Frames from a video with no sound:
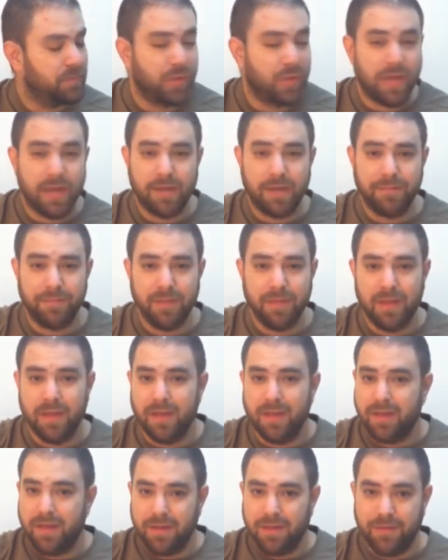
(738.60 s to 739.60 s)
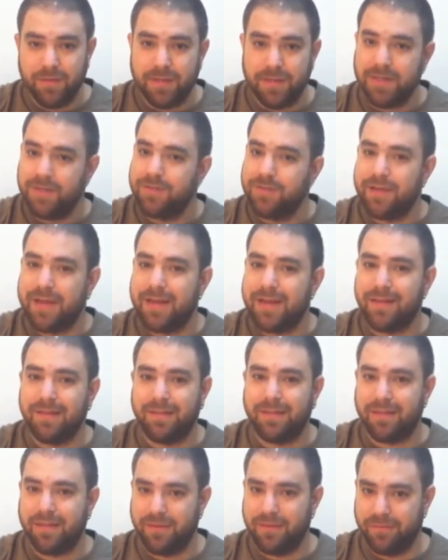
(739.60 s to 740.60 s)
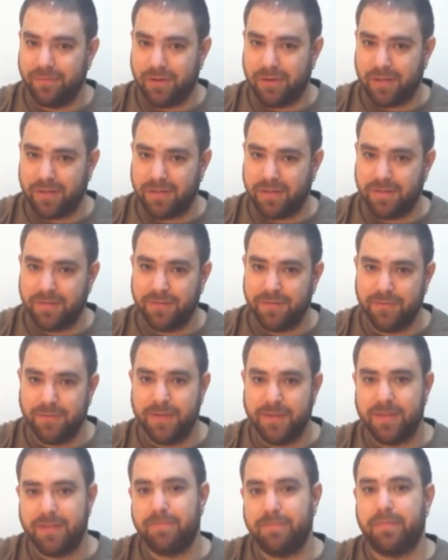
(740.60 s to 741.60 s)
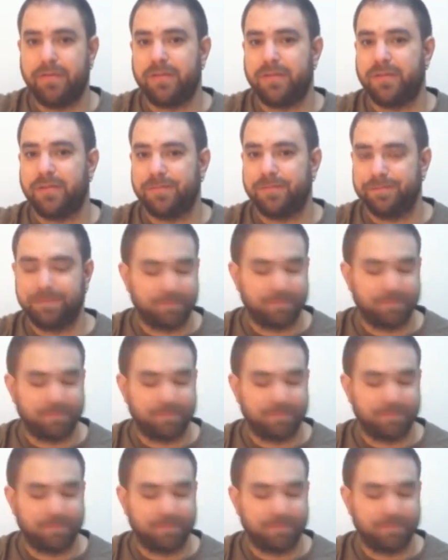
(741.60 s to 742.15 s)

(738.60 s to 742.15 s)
Okay? You can do anything you want with the bar.